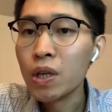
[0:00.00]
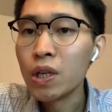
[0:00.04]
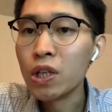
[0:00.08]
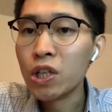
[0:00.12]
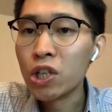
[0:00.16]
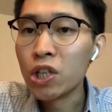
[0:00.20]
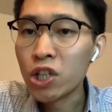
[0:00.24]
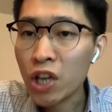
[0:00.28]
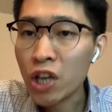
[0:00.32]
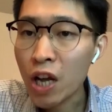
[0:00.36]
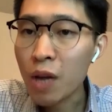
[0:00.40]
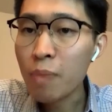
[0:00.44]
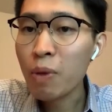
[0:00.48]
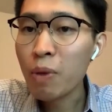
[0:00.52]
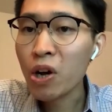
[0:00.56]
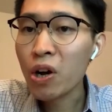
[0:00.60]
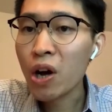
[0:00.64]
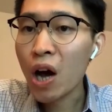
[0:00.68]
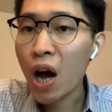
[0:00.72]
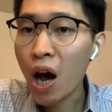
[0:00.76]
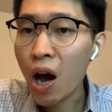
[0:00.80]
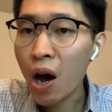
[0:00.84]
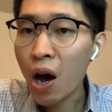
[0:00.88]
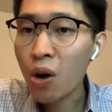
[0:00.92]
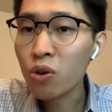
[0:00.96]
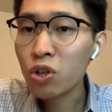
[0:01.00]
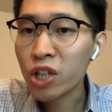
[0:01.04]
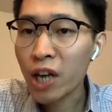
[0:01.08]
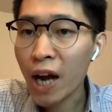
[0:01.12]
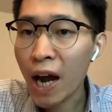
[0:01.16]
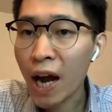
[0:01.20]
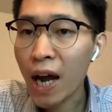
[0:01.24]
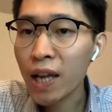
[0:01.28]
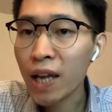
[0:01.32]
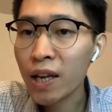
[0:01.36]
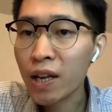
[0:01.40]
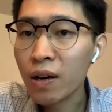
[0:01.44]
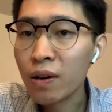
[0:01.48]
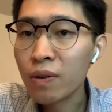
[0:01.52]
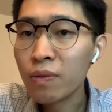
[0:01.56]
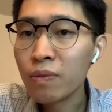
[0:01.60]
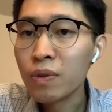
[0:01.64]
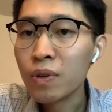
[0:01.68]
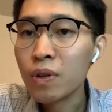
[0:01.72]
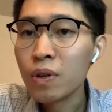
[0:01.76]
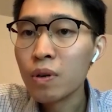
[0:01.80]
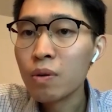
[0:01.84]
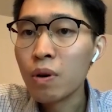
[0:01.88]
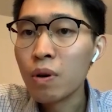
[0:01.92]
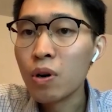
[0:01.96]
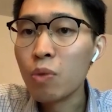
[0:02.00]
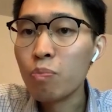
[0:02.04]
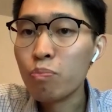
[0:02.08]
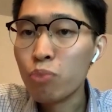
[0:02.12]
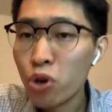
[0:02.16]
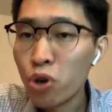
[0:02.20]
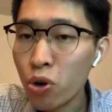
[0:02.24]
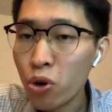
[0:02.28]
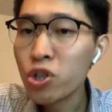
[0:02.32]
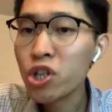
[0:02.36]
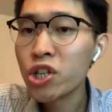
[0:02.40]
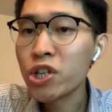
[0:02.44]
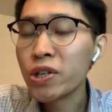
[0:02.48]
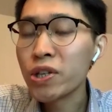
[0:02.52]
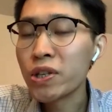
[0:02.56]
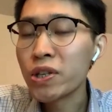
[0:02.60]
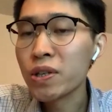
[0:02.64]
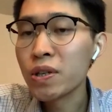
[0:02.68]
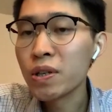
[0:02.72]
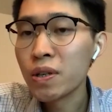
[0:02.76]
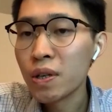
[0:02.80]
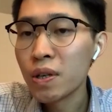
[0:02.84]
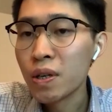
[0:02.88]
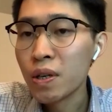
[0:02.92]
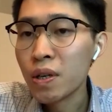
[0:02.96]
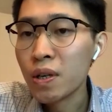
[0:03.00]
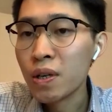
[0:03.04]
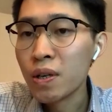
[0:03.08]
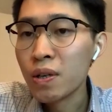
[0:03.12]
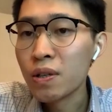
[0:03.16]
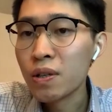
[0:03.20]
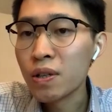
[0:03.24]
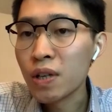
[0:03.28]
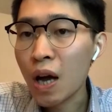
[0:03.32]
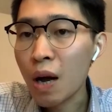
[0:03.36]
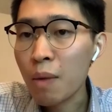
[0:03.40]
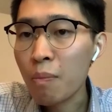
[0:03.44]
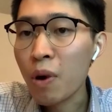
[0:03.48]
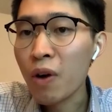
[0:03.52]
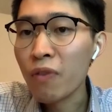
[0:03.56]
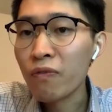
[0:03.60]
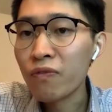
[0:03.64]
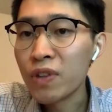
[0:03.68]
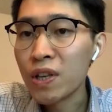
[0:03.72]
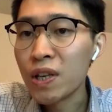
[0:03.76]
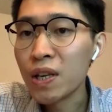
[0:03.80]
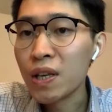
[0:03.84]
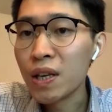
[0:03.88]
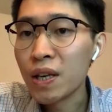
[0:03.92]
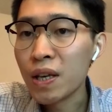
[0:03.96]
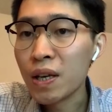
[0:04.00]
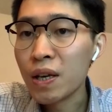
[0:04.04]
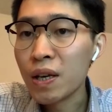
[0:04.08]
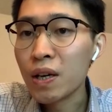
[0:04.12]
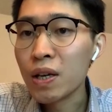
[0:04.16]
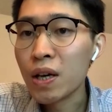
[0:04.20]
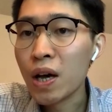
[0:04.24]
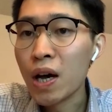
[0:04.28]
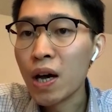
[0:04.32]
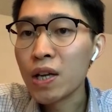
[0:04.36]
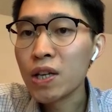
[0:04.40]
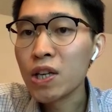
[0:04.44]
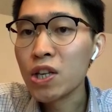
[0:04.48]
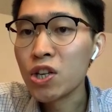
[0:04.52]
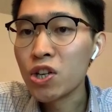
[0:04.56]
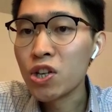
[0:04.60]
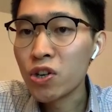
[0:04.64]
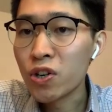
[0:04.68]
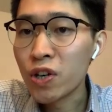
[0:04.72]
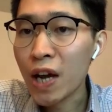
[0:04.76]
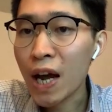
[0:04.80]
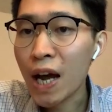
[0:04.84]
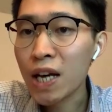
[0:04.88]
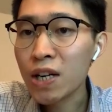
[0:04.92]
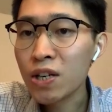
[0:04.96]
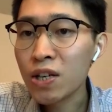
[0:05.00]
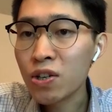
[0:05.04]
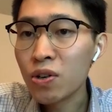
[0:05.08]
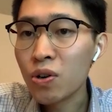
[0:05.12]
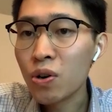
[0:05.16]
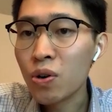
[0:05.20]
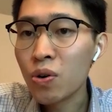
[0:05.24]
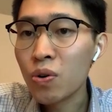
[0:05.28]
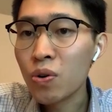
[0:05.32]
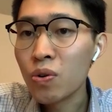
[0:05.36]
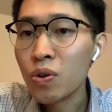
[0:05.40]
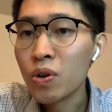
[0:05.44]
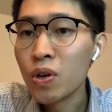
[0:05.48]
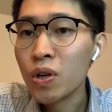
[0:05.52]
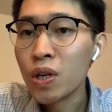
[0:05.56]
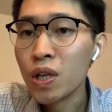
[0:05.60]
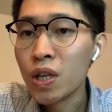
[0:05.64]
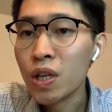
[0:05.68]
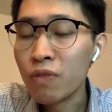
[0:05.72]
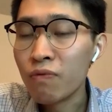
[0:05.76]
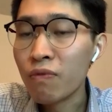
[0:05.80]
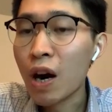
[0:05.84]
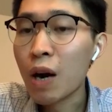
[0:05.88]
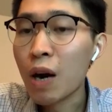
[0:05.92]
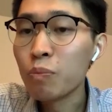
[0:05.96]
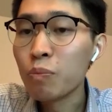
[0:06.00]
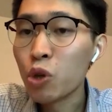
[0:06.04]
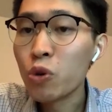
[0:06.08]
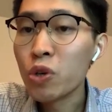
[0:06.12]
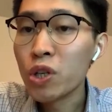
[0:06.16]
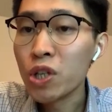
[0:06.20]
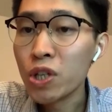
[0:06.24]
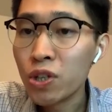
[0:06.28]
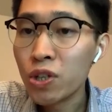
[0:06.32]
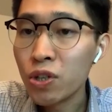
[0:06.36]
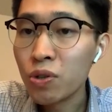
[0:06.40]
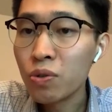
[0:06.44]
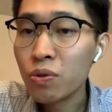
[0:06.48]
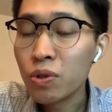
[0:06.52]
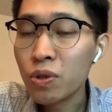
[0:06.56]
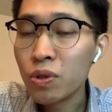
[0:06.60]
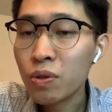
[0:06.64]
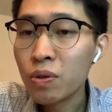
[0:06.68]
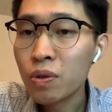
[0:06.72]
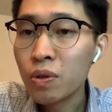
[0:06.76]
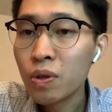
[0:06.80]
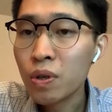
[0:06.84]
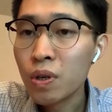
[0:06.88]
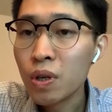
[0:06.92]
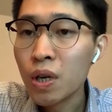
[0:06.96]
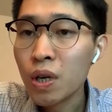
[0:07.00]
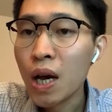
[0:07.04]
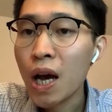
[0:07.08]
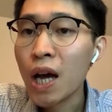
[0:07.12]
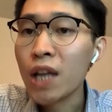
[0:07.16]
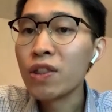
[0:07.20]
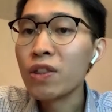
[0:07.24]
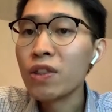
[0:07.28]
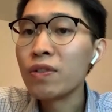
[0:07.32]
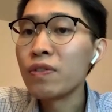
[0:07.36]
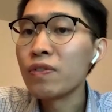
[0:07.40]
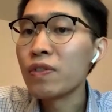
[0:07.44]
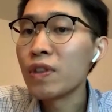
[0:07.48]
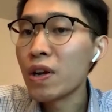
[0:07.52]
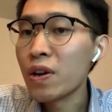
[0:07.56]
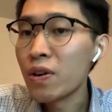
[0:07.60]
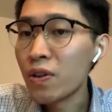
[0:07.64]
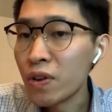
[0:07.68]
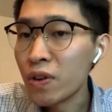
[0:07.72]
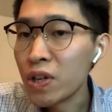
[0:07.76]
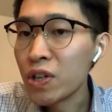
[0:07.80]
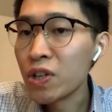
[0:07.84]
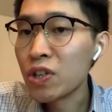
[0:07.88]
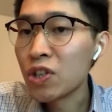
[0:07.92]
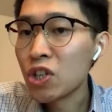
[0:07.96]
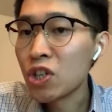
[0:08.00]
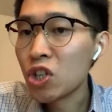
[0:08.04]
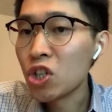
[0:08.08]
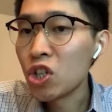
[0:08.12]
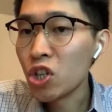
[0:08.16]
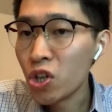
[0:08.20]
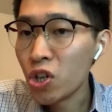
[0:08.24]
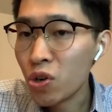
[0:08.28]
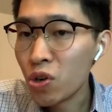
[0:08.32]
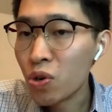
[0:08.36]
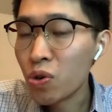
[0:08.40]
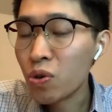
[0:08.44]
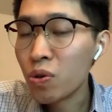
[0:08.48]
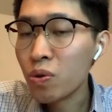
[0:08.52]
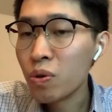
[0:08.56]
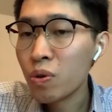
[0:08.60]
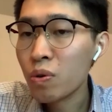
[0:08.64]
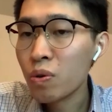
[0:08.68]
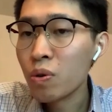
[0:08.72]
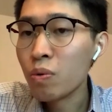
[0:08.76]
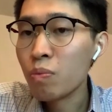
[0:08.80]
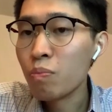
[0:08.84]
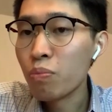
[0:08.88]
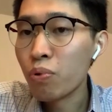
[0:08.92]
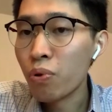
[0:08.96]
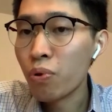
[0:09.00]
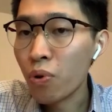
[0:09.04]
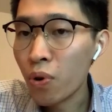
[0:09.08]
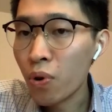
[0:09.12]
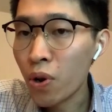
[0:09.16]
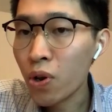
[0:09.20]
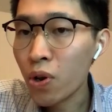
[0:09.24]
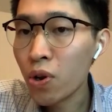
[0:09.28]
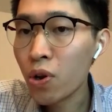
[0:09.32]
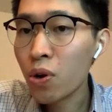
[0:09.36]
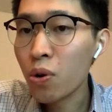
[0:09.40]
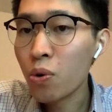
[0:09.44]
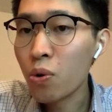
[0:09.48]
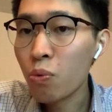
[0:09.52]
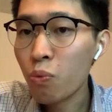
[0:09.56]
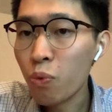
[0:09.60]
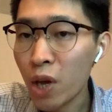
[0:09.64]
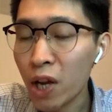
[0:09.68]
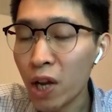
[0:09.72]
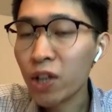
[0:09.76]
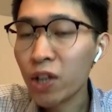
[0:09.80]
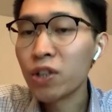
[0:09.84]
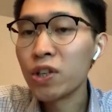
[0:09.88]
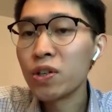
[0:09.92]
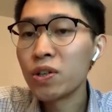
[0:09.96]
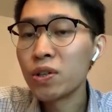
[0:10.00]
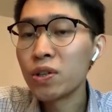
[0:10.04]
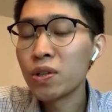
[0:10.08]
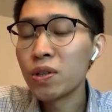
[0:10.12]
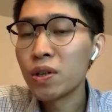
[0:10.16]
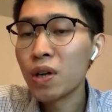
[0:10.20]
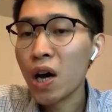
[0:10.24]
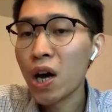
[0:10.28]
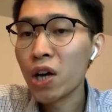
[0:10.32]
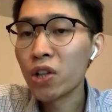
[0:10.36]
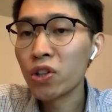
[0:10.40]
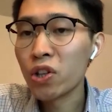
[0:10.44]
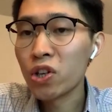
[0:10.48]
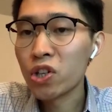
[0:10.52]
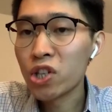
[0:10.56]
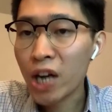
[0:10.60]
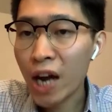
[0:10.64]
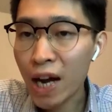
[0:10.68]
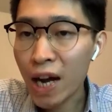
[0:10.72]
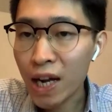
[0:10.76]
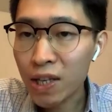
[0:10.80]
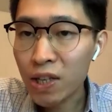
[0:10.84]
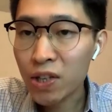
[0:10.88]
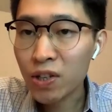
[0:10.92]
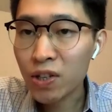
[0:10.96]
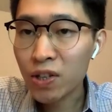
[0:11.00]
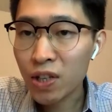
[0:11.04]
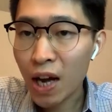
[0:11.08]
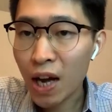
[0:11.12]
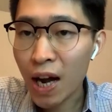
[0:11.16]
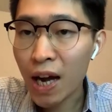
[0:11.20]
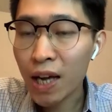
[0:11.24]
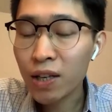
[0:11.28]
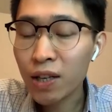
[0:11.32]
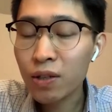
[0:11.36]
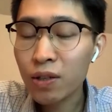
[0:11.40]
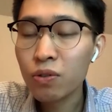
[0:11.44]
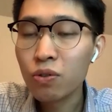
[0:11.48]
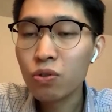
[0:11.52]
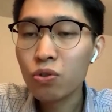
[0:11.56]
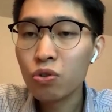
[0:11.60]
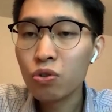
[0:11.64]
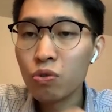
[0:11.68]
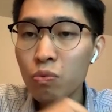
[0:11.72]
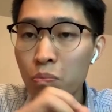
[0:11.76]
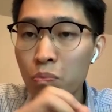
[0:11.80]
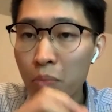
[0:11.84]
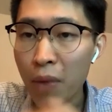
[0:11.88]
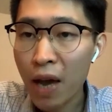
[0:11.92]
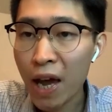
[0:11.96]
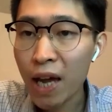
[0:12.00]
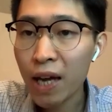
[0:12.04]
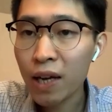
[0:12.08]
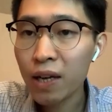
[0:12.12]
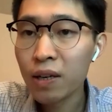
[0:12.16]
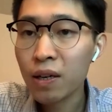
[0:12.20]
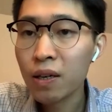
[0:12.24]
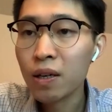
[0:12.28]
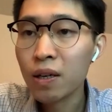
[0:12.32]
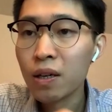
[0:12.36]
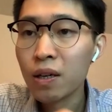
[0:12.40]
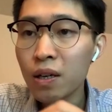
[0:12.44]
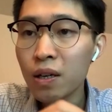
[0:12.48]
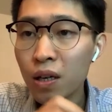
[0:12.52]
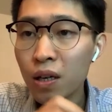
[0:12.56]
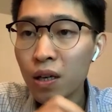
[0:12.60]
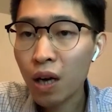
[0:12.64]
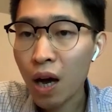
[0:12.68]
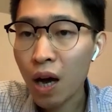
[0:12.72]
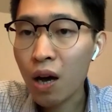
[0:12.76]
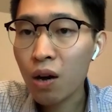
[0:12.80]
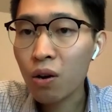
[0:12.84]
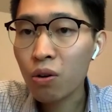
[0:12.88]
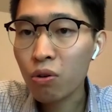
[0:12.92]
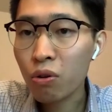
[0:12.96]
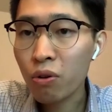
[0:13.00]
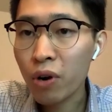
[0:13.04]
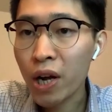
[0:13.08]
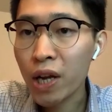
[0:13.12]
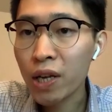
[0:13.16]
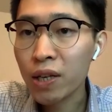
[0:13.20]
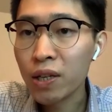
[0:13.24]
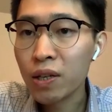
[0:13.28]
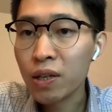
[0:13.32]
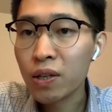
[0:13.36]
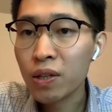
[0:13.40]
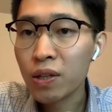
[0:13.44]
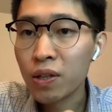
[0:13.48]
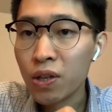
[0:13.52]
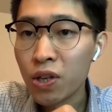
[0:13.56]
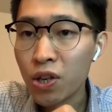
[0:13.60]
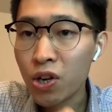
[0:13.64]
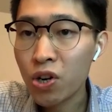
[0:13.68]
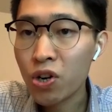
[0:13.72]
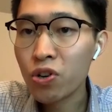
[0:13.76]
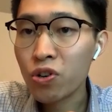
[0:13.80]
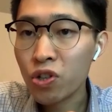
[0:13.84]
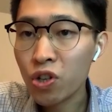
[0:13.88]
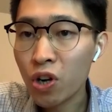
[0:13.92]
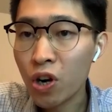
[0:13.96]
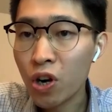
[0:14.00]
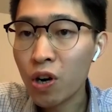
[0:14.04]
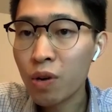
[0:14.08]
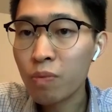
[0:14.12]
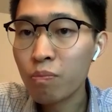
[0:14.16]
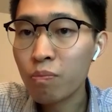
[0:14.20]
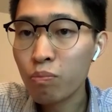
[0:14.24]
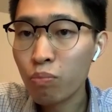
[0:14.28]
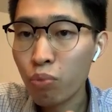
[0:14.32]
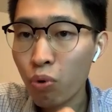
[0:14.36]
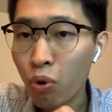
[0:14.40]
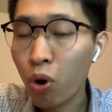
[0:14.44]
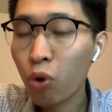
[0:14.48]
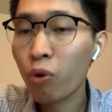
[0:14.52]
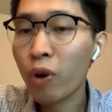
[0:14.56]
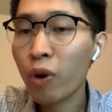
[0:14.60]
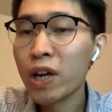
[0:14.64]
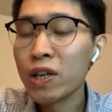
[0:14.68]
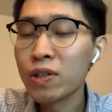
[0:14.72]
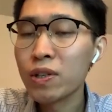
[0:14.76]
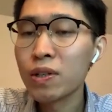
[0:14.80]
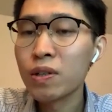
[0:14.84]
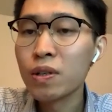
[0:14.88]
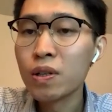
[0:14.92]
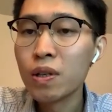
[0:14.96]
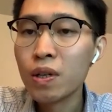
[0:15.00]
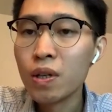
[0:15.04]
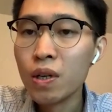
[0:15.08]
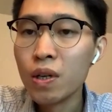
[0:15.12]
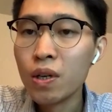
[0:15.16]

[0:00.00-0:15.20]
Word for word: in shaping how China approaches some of the uh, international environmental issues, and there is still political willingness on the Chinese side to make concrete near-term progress.